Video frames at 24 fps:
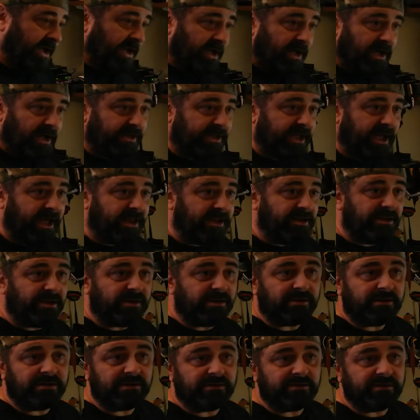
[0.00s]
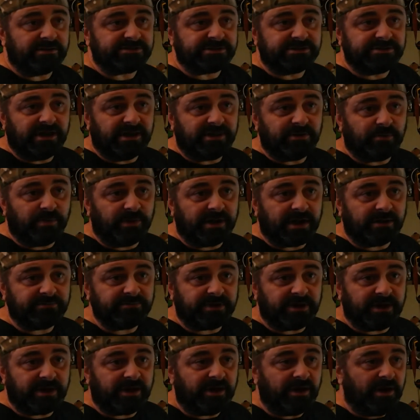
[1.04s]
Again, there's another one out
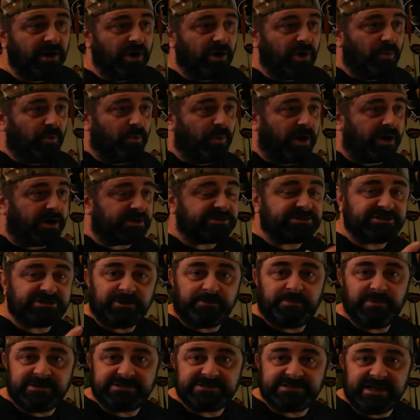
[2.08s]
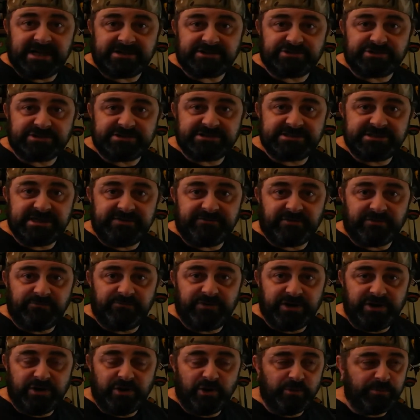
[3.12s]
there where surplus electricity from
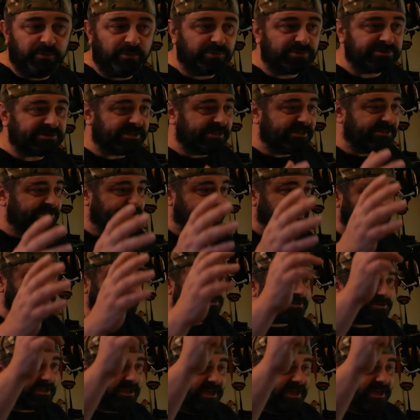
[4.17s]
renewables is used to